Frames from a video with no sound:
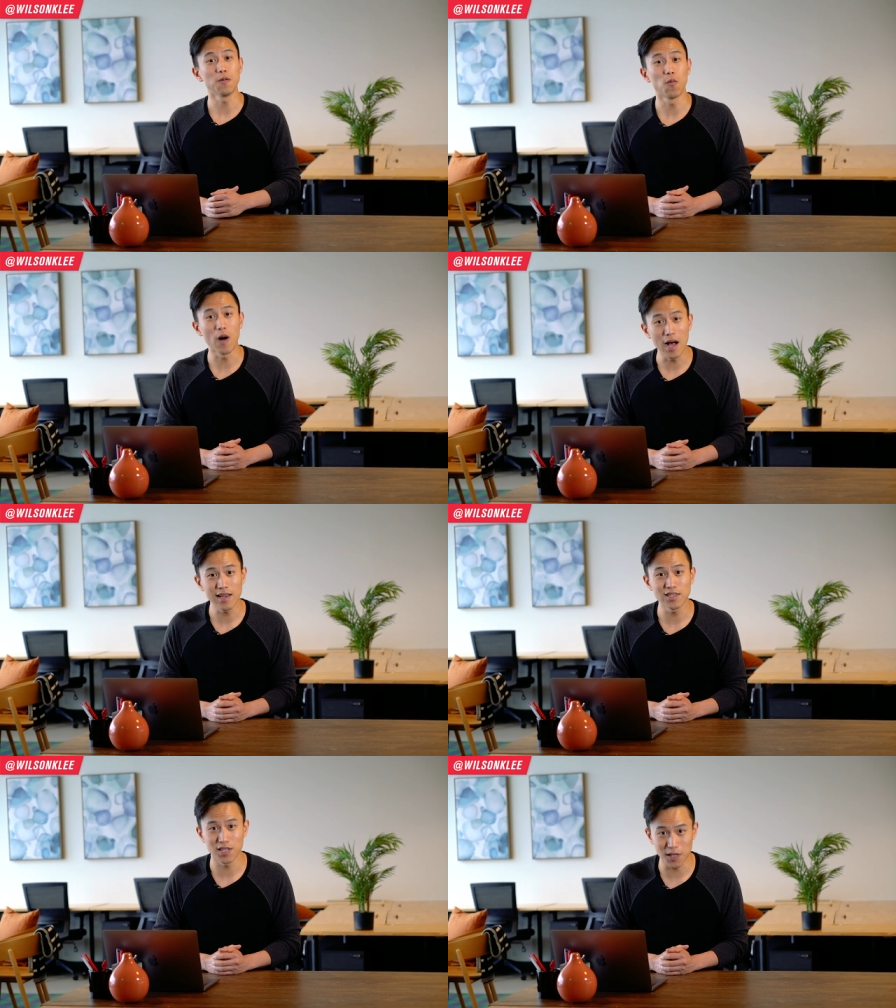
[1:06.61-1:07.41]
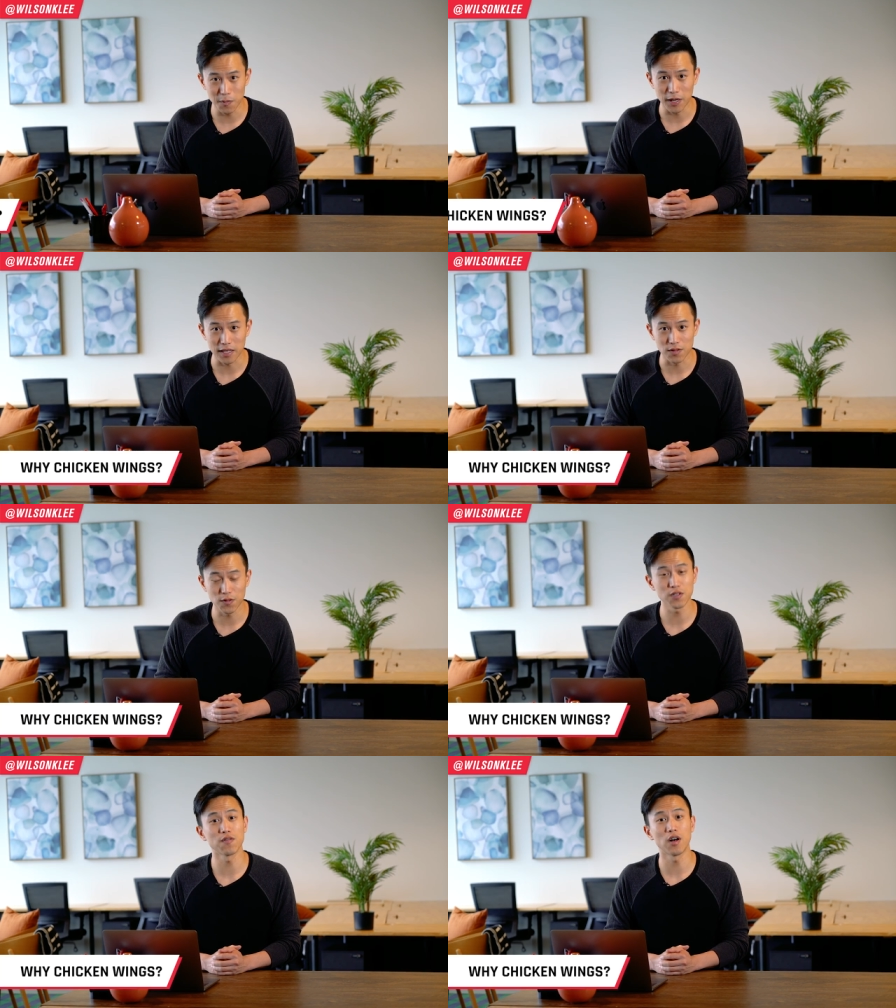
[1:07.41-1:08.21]
why chicken wings?
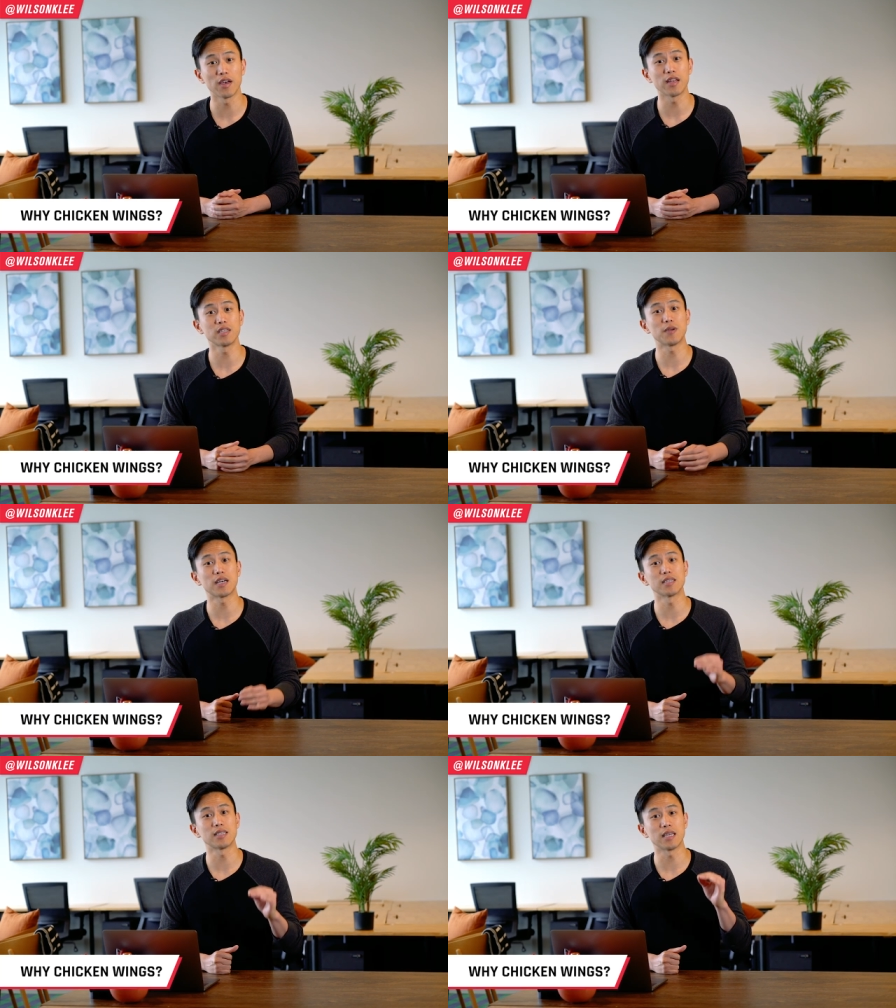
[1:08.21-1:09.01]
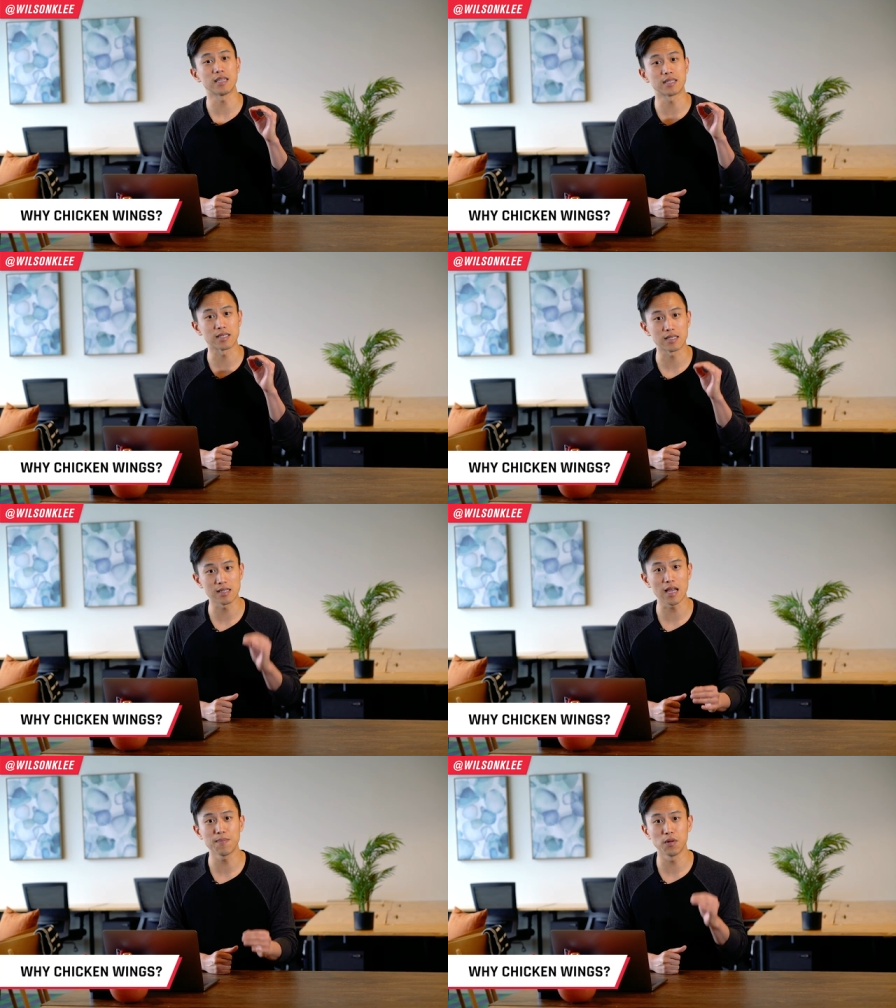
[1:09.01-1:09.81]
First of all, it is because it is a
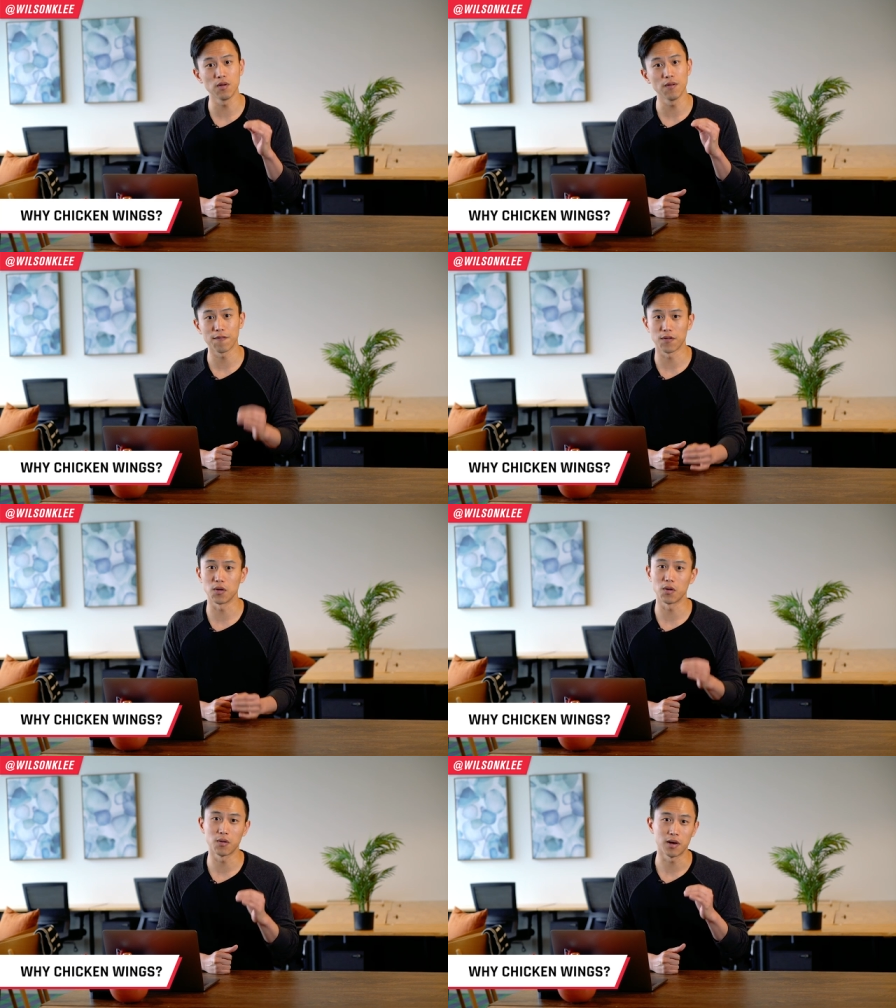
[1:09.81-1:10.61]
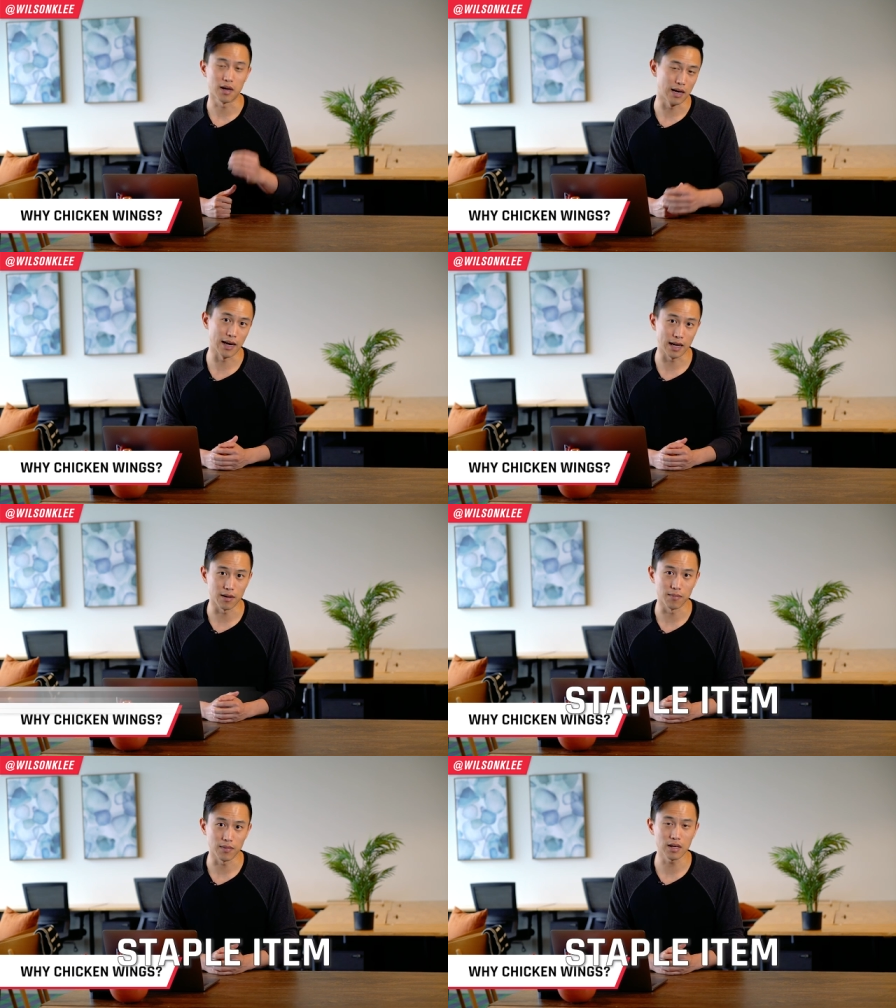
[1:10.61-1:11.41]
staple food
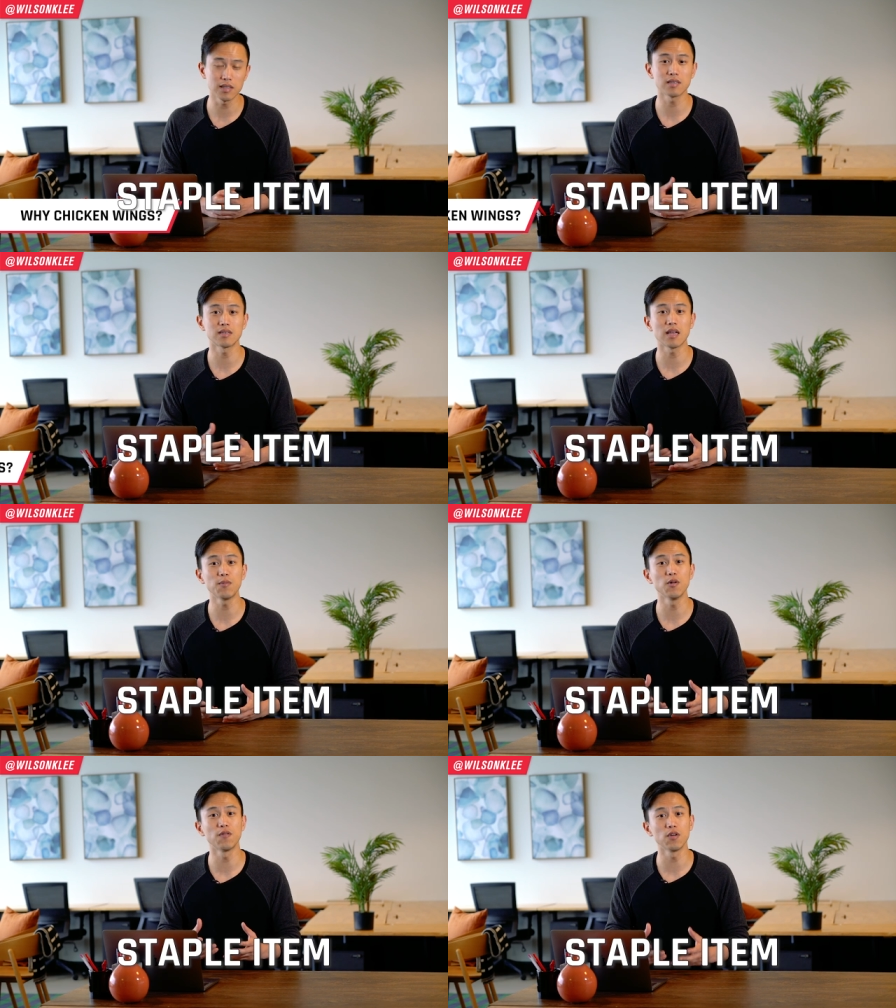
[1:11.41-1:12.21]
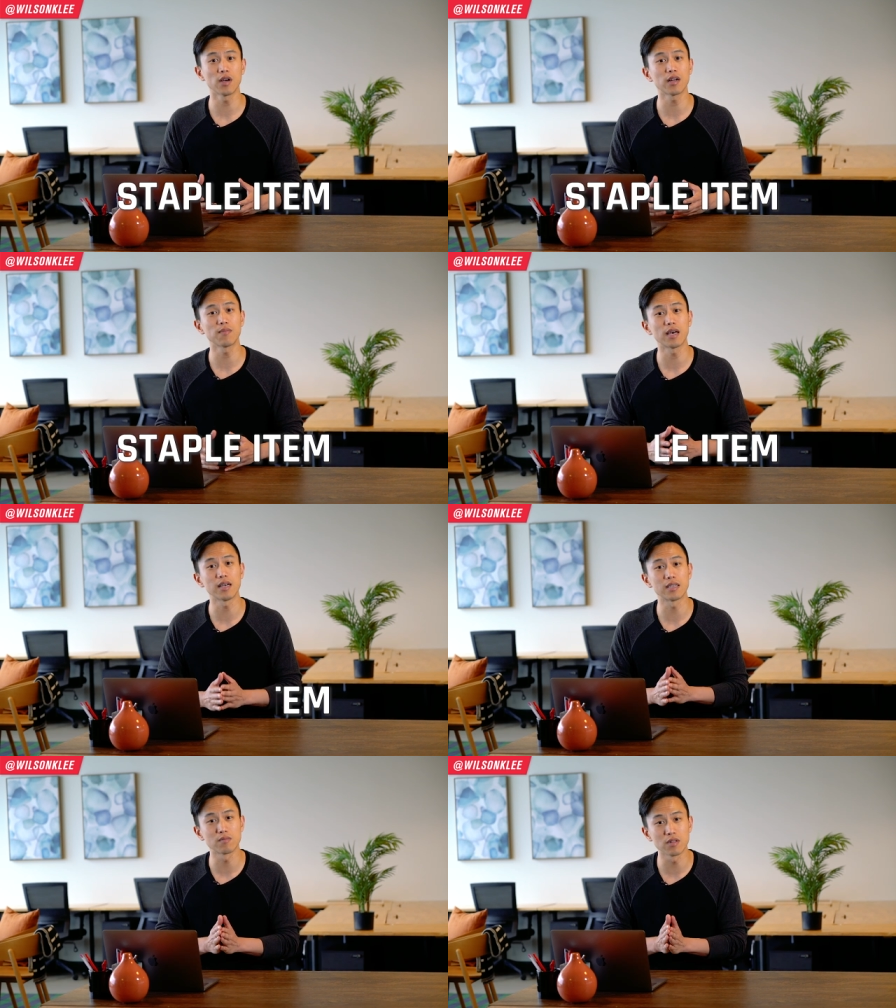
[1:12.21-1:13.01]
item. It is a staple food item that
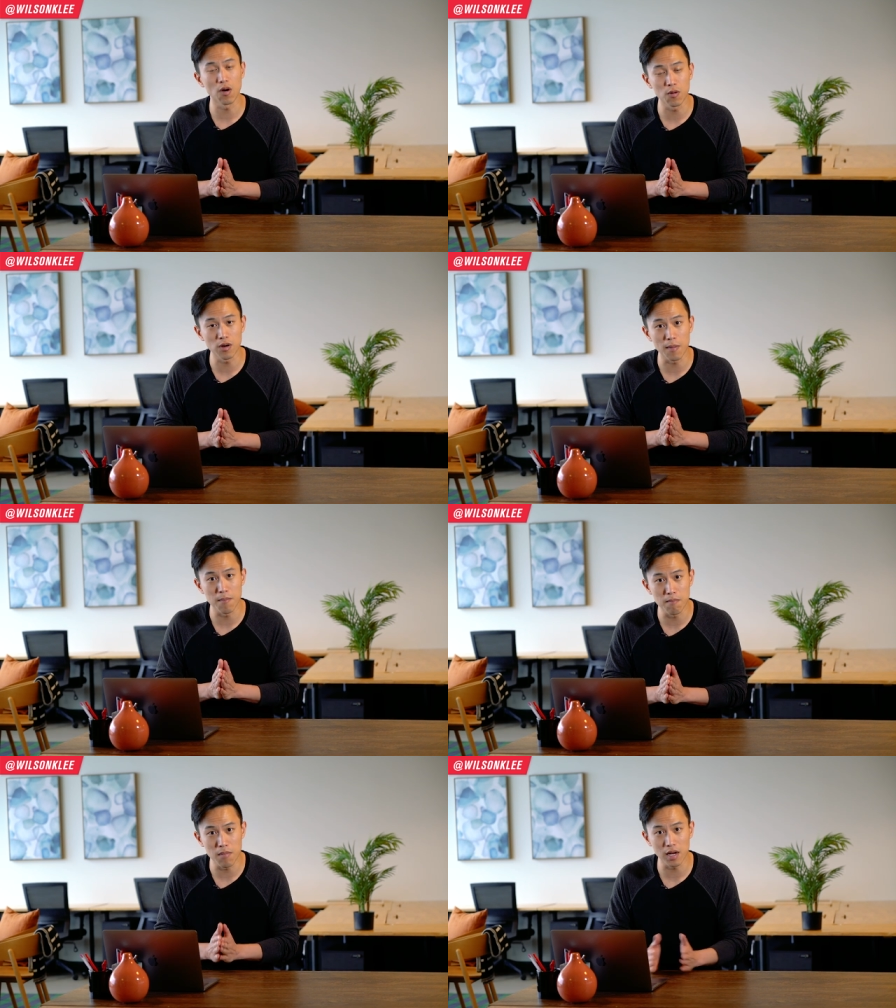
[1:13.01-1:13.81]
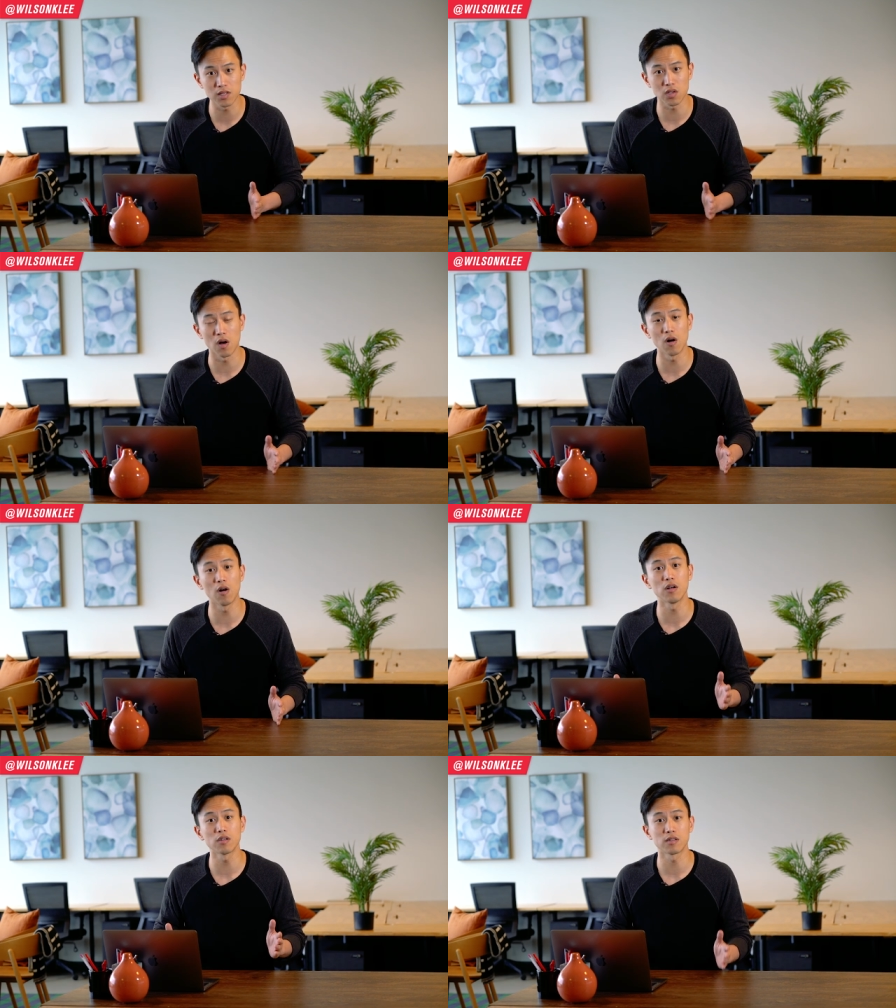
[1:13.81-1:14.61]
is known amongst
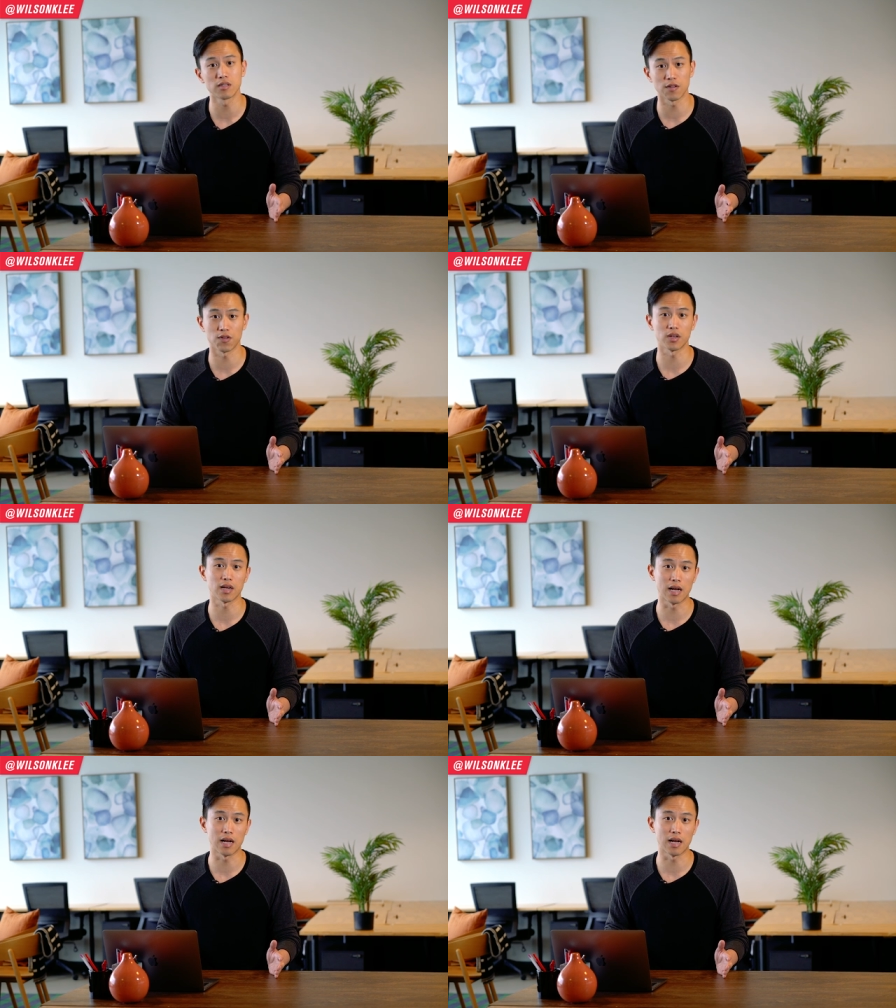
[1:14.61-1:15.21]
all different